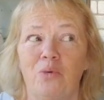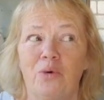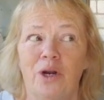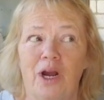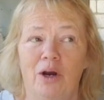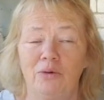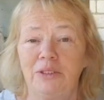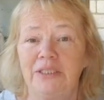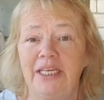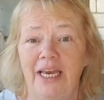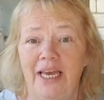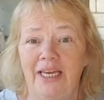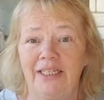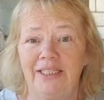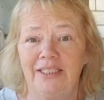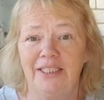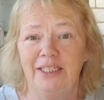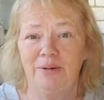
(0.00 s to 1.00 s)
When I was
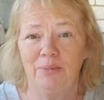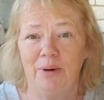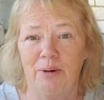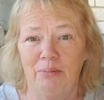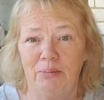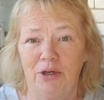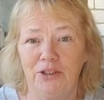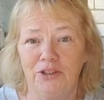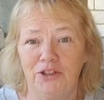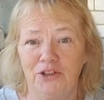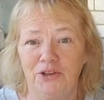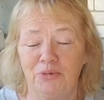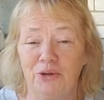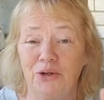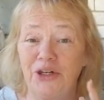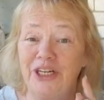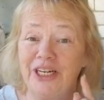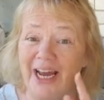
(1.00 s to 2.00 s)
editing my book this
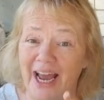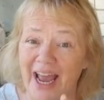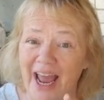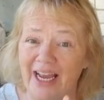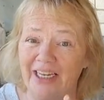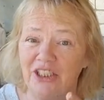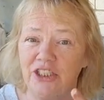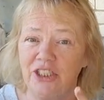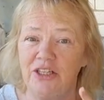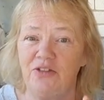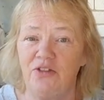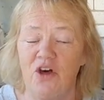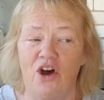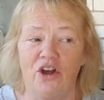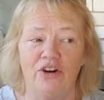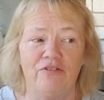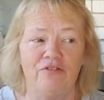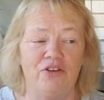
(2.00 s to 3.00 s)
morning, I actually
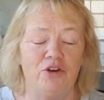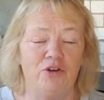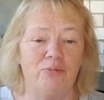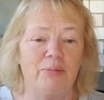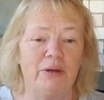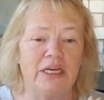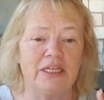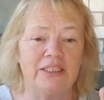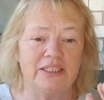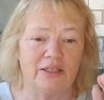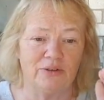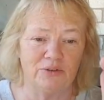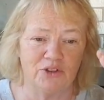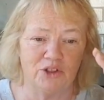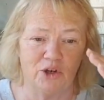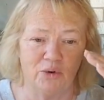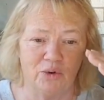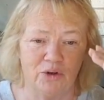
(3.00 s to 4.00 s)
thought of you because I
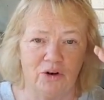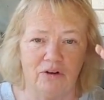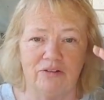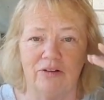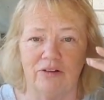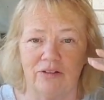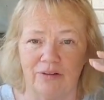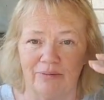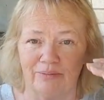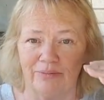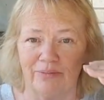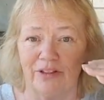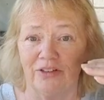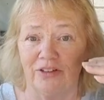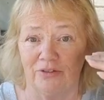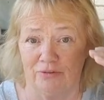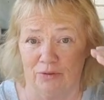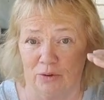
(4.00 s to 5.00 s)
was going over
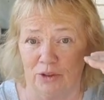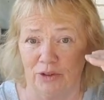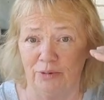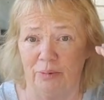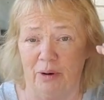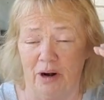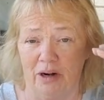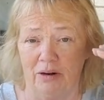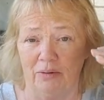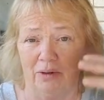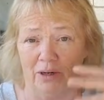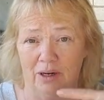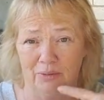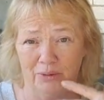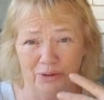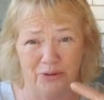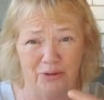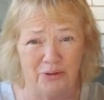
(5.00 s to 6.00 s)
the divorce part where
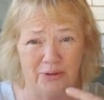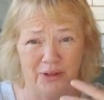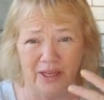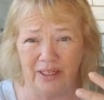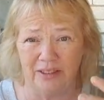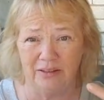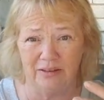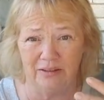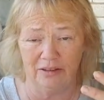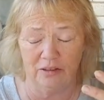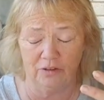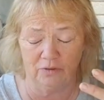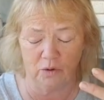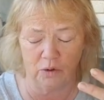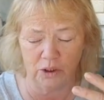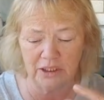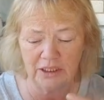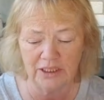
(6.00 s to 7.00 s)
I went through that
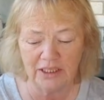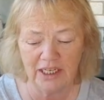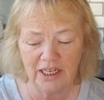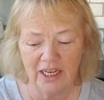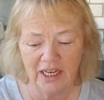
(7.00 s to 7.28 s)
divorce.